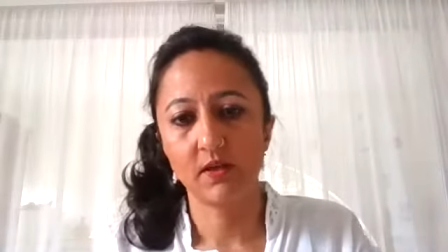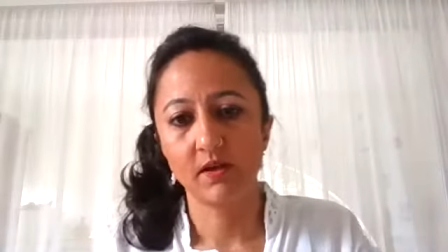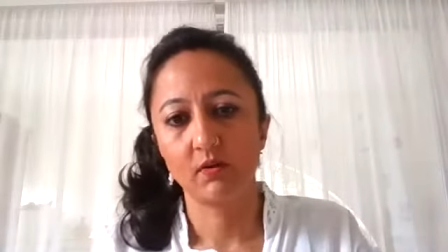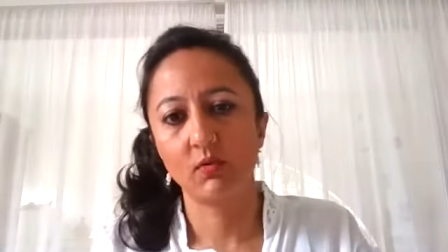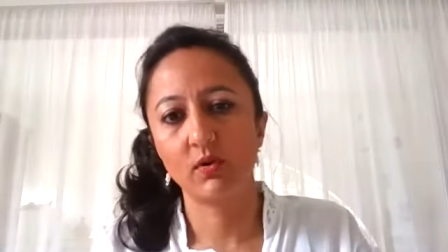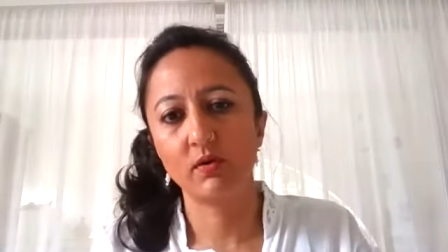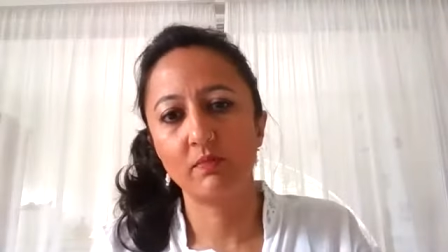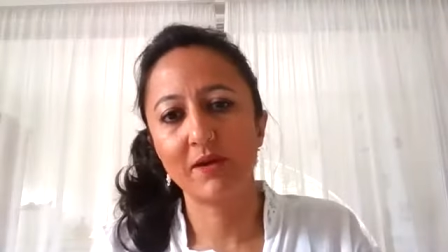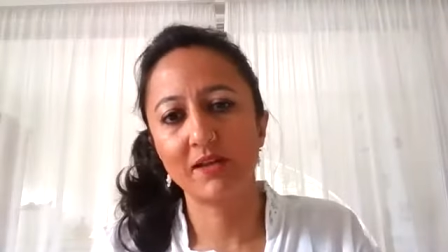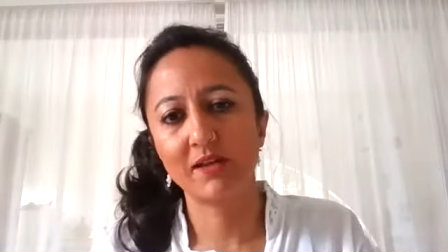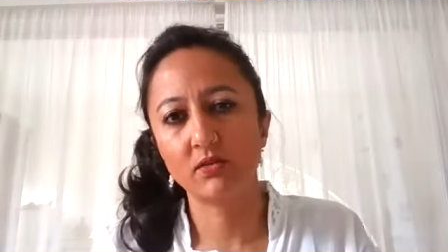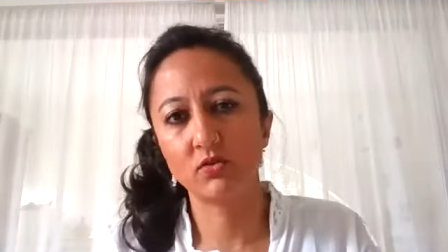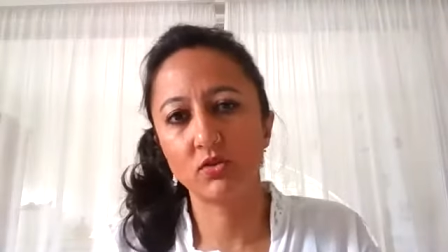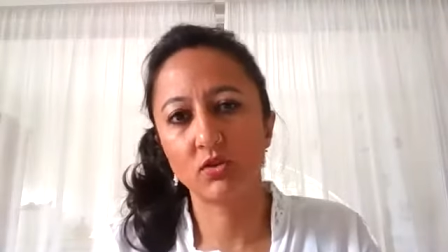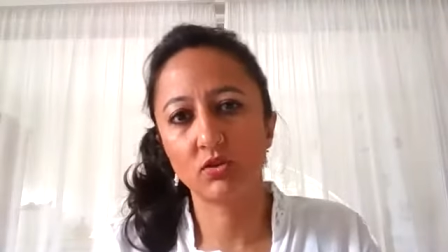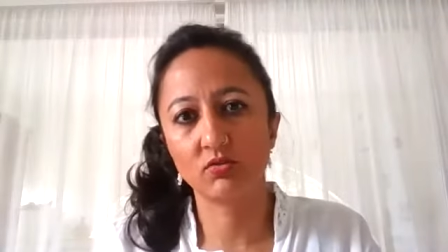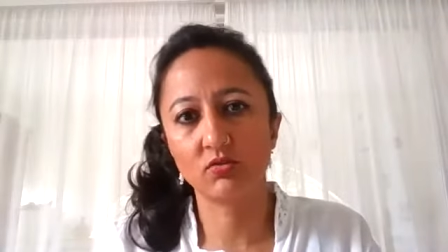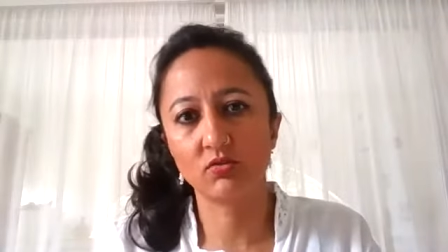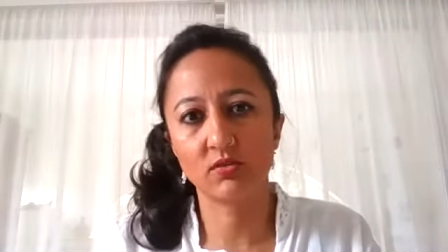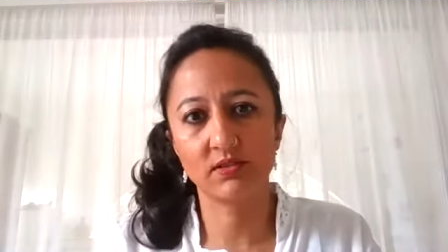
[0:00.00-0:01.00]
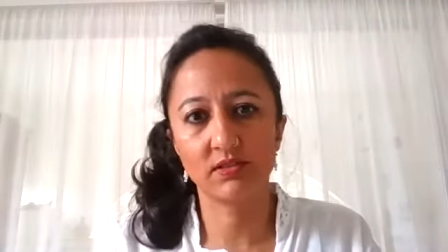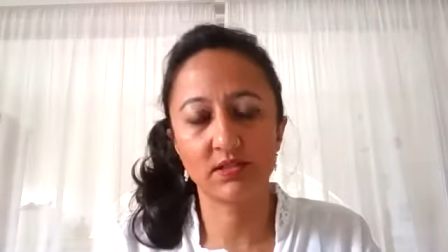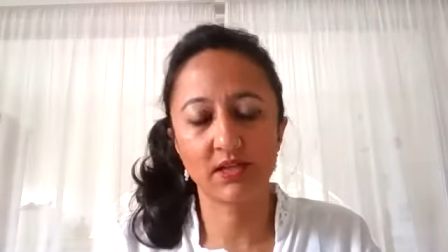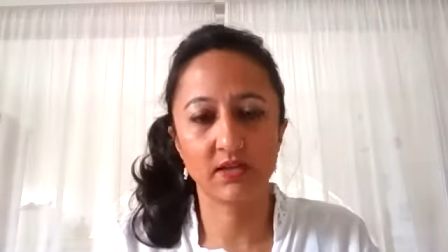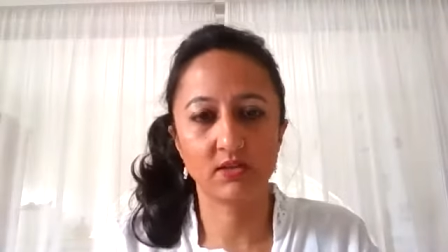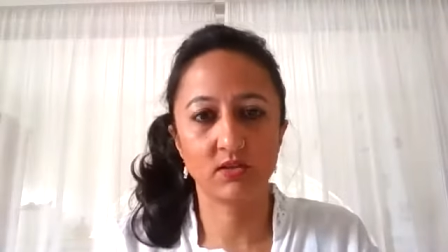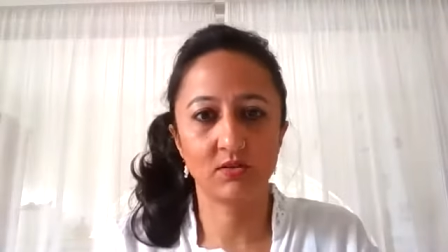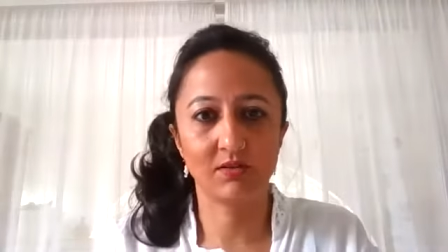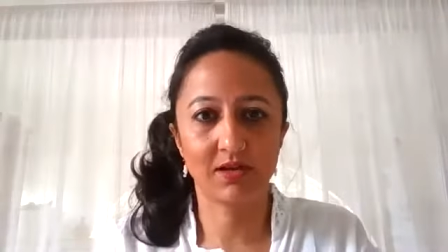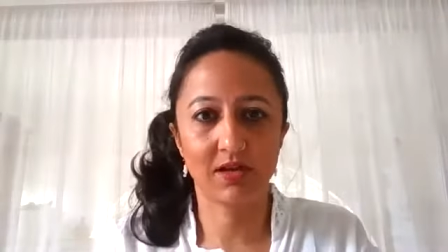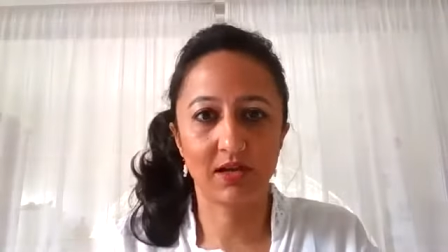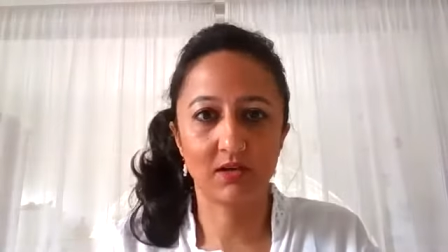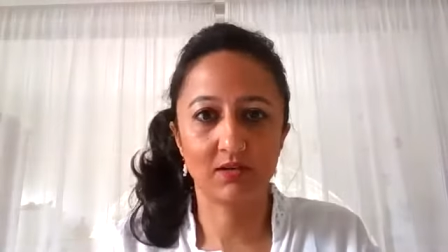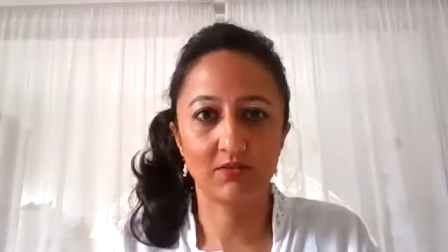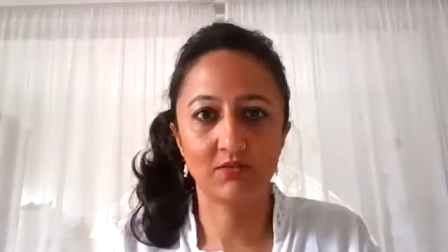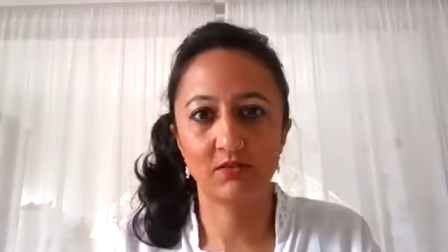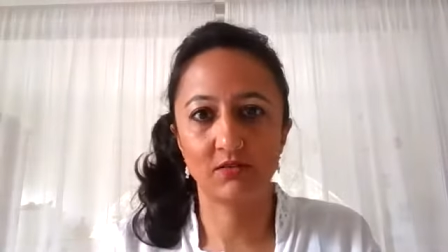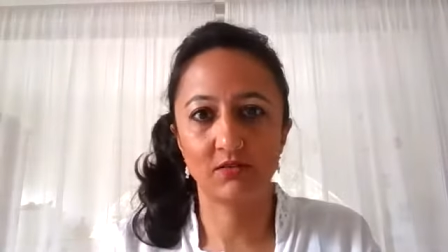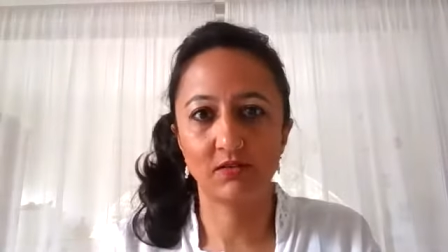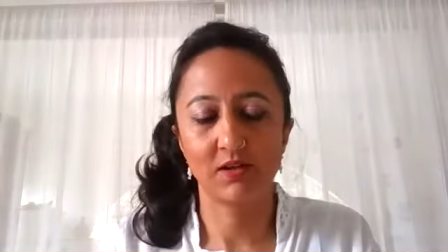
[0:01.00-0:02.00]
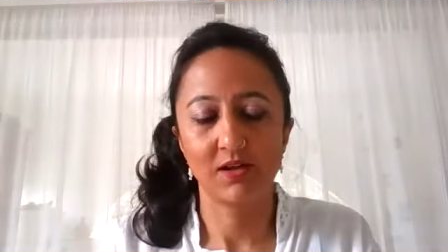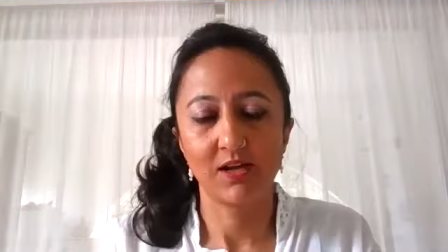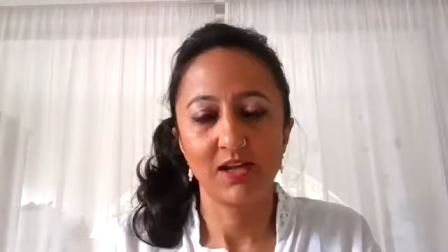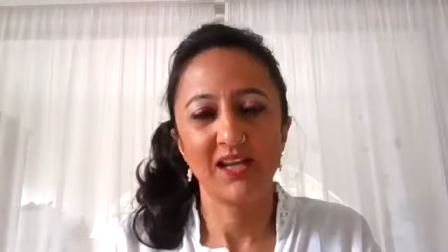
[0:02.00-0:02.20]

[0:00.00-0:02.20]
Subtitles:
What about the children's education?